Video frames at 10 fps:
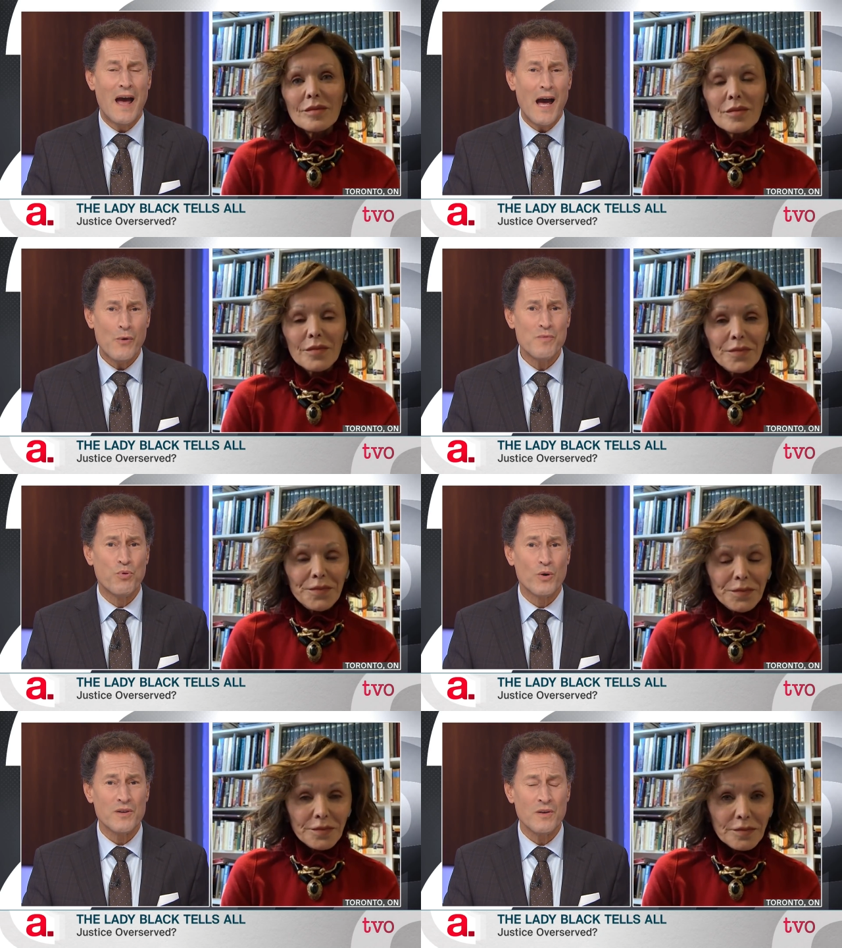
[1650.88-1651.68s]
Speaker 1: how
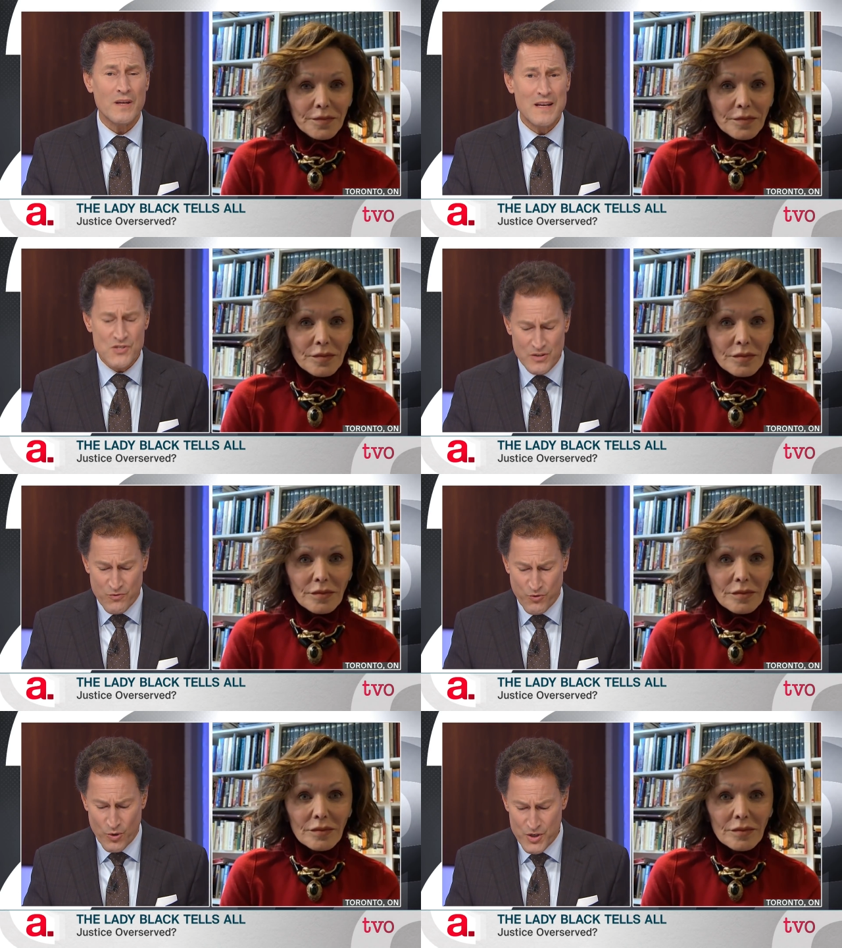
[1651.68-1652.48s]
important is it
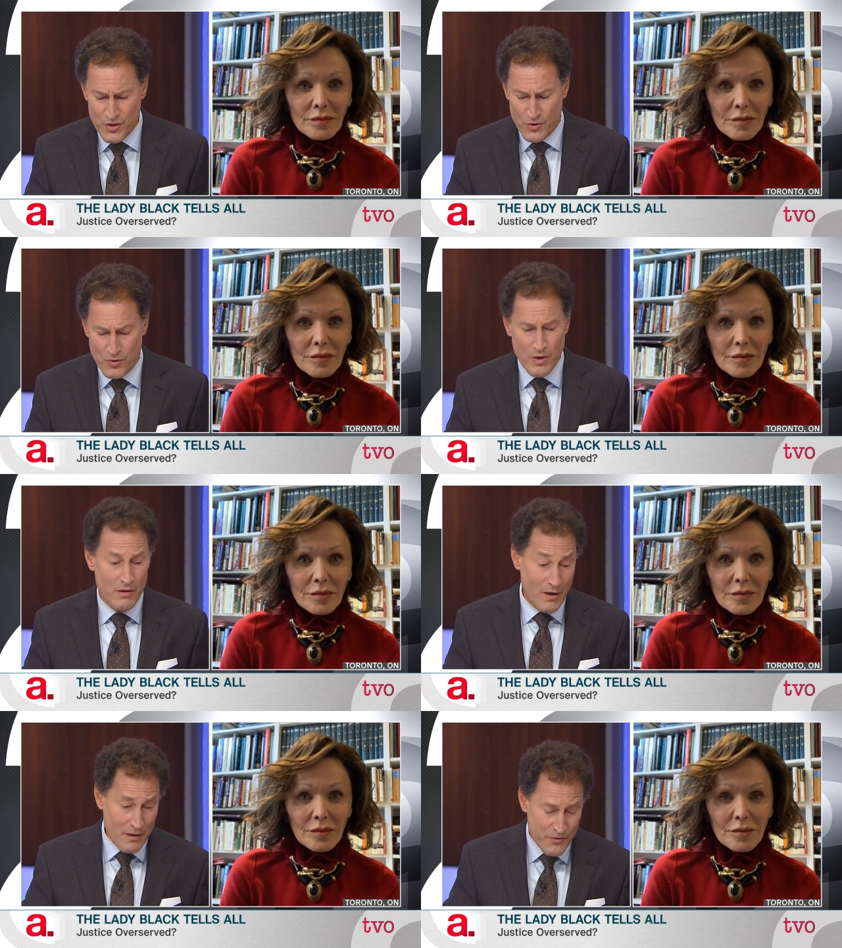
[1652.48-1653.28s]
for you,
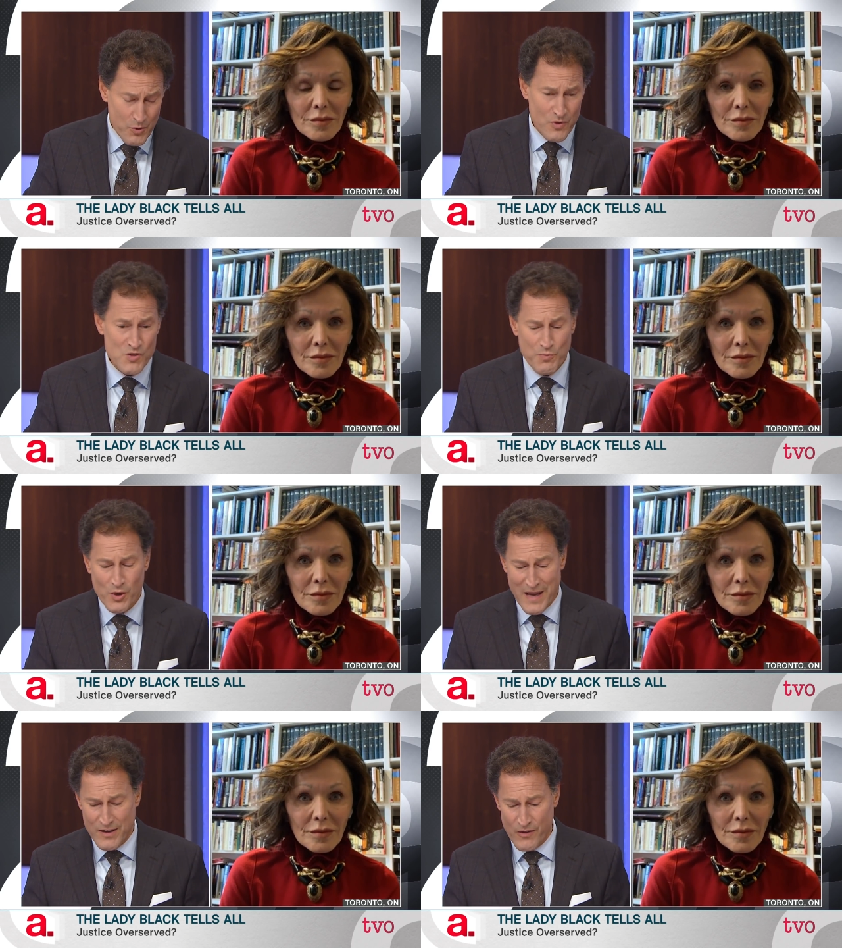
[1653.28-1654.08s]
through this
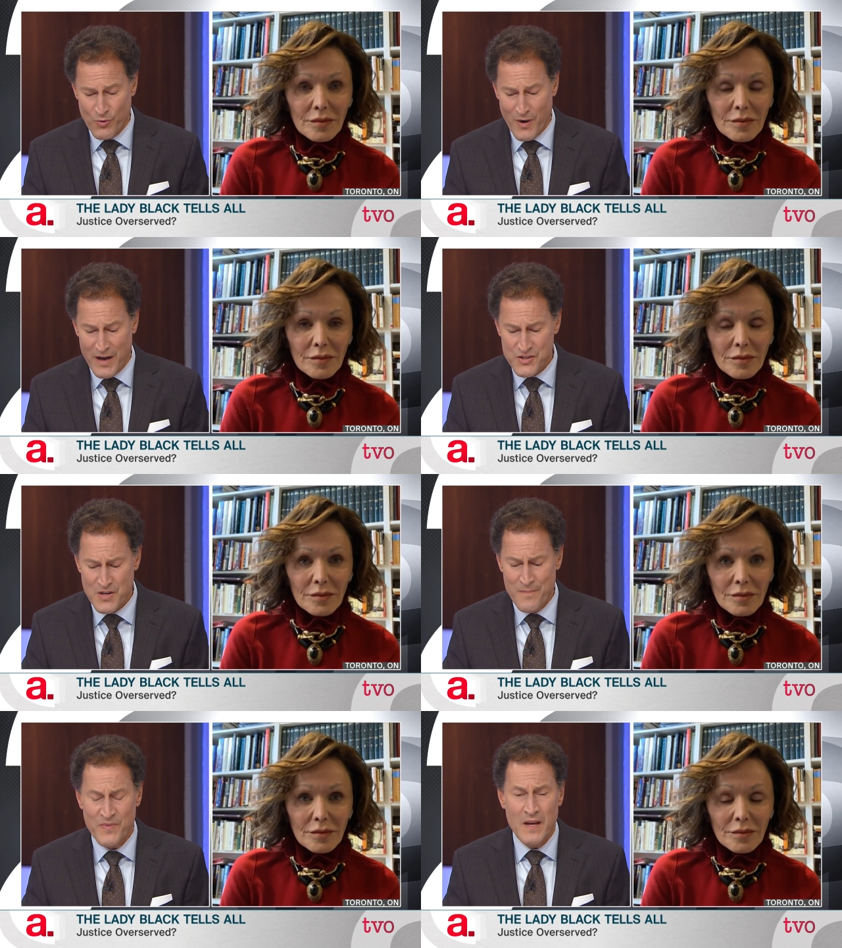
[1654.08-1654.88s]
book and
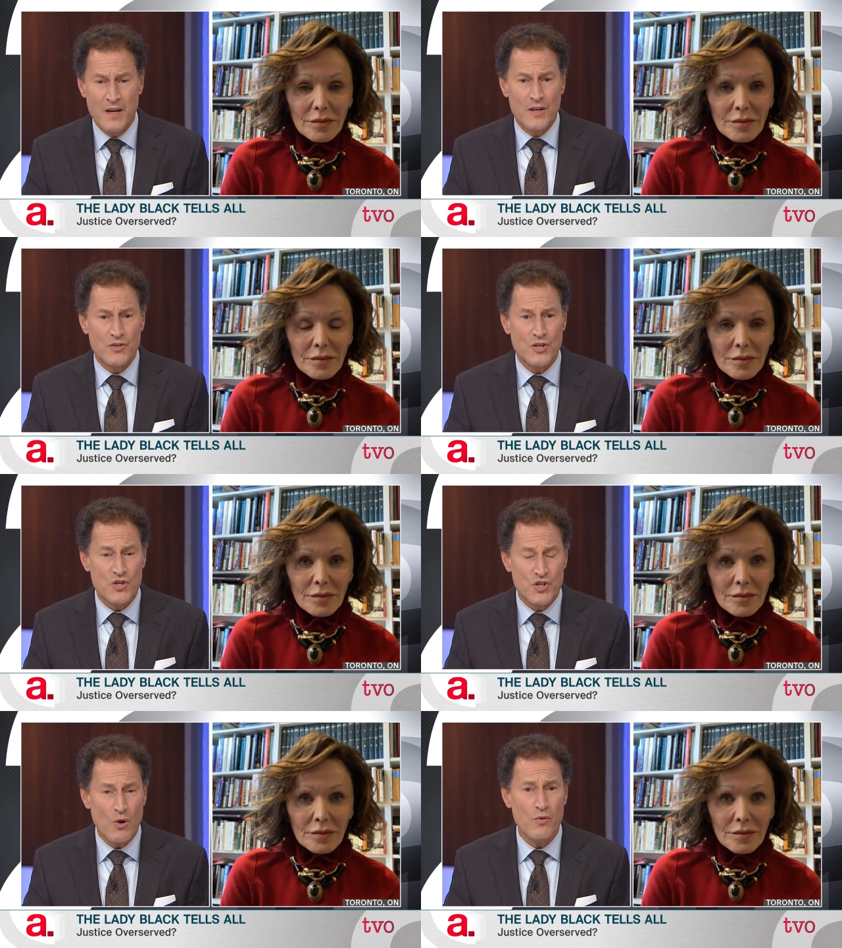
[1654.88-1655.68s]
otherwise, to
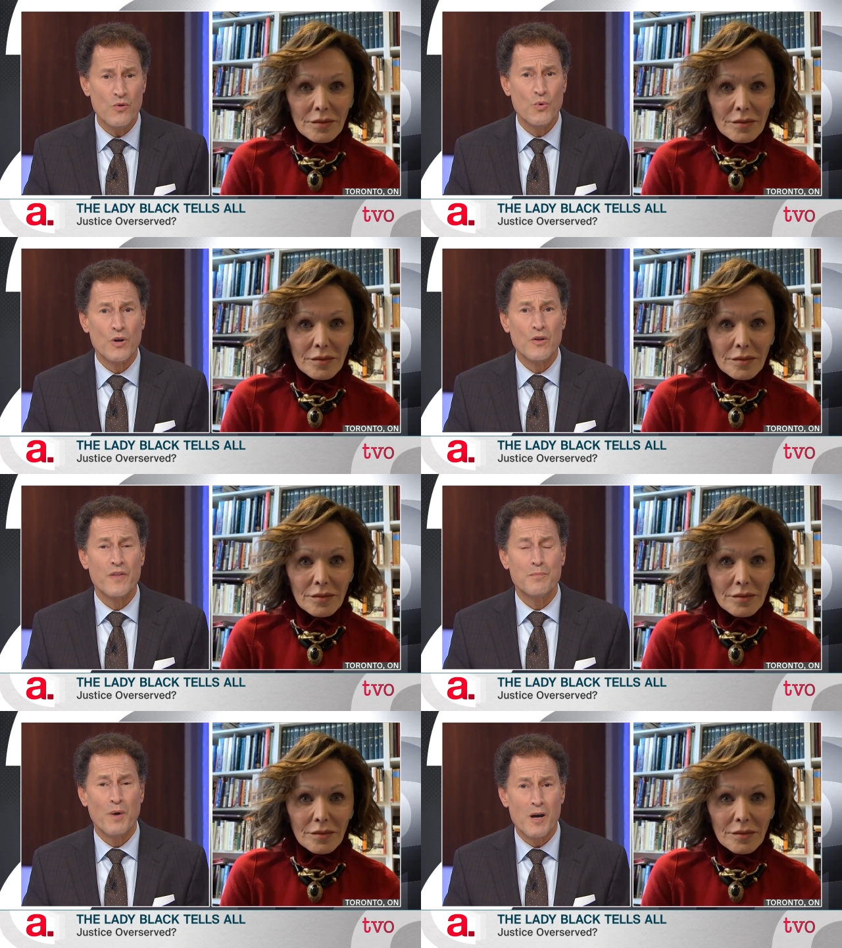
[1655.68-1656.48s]
show the
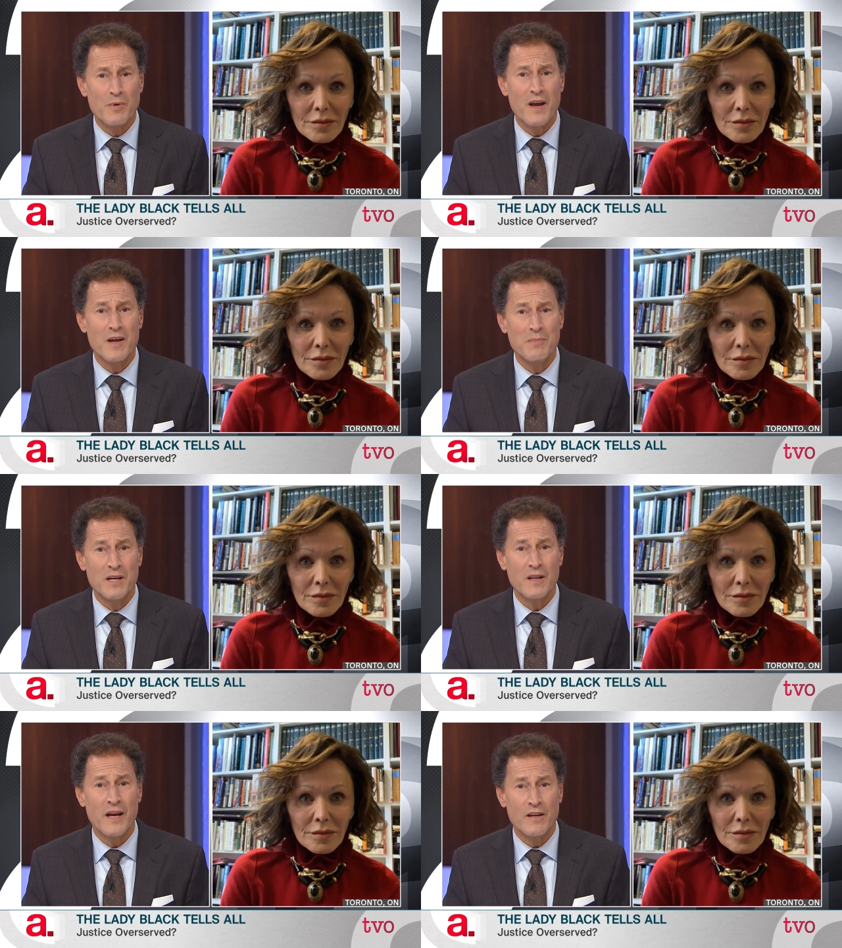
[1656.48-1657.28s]
world that Barbara
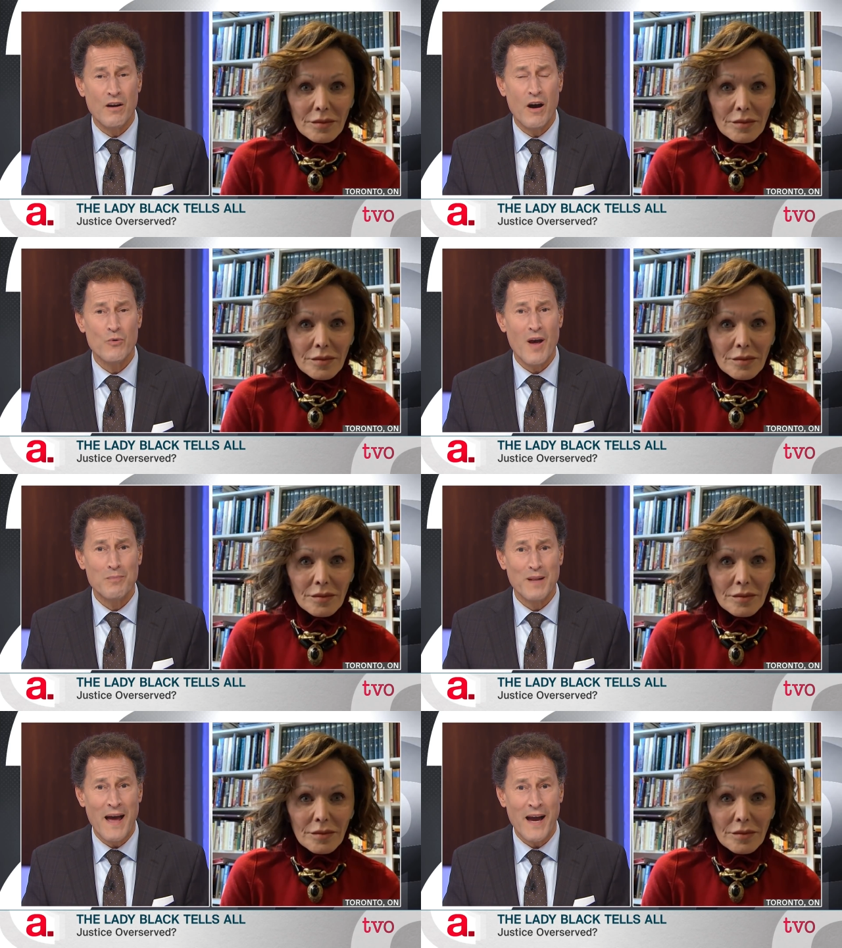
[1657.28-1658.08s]
Amiel and
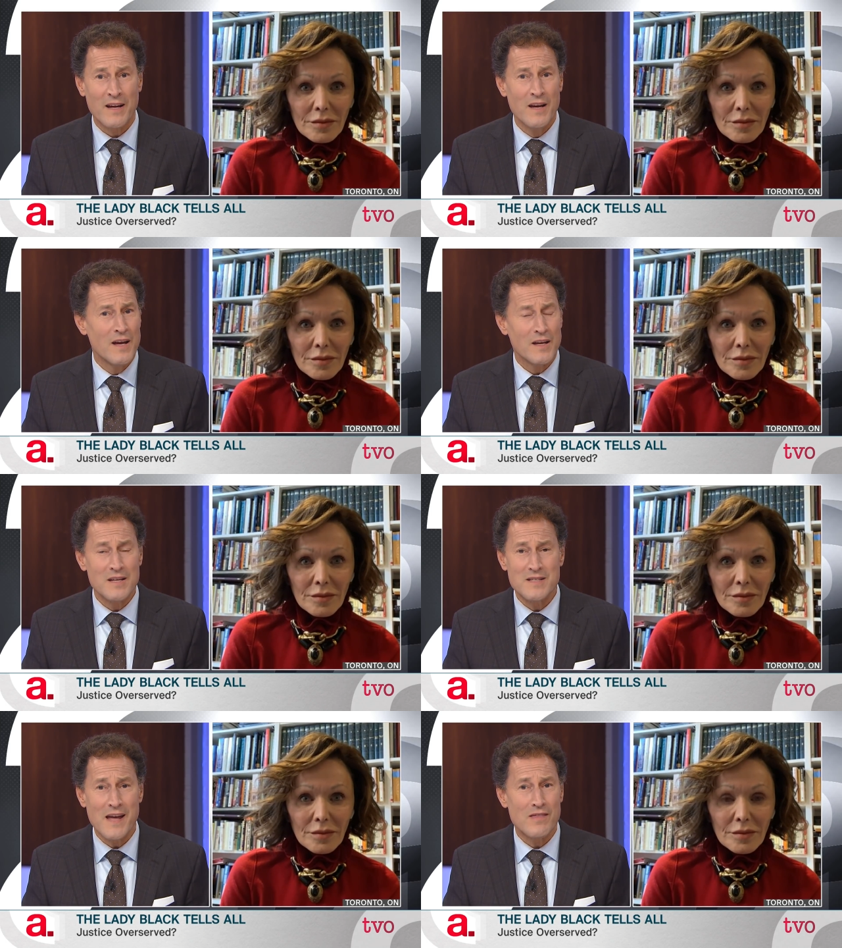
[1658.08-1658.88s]
Conrad Black
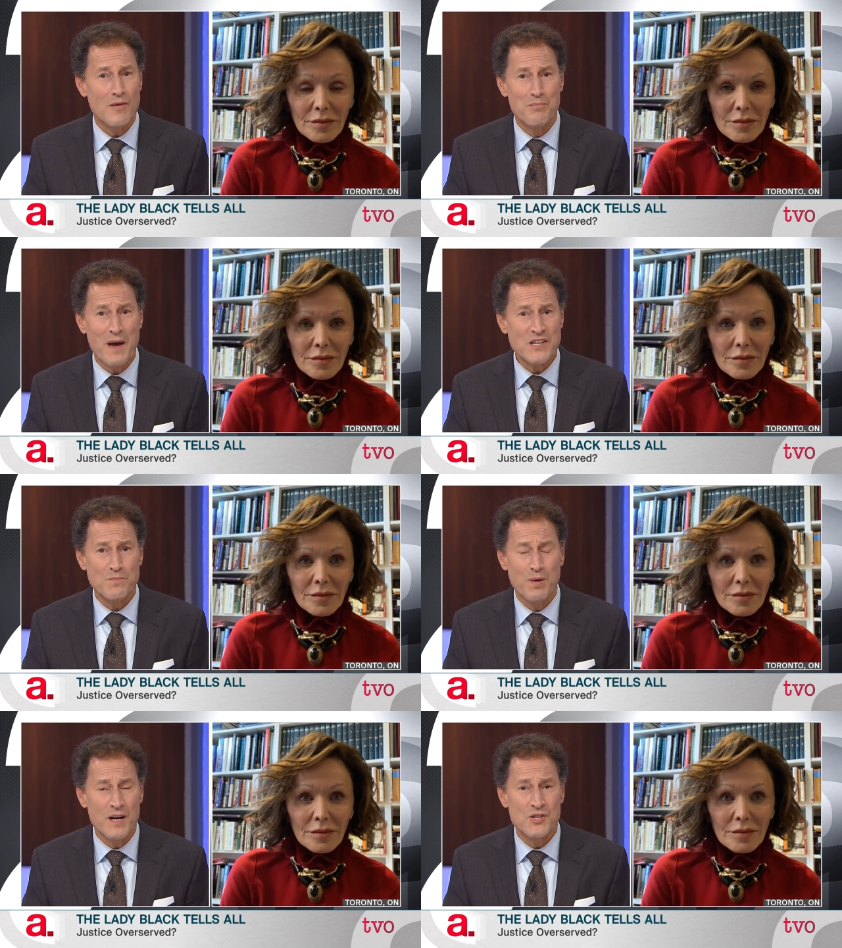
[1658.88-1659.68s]
can take the
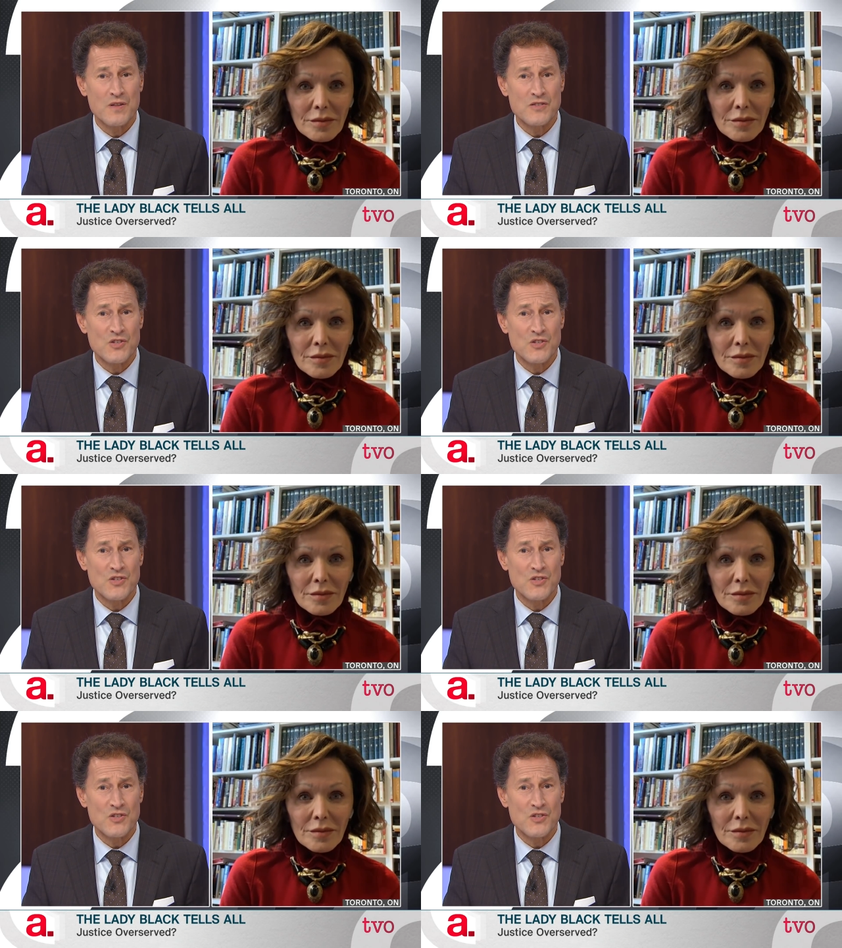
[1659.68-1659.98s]
best punch that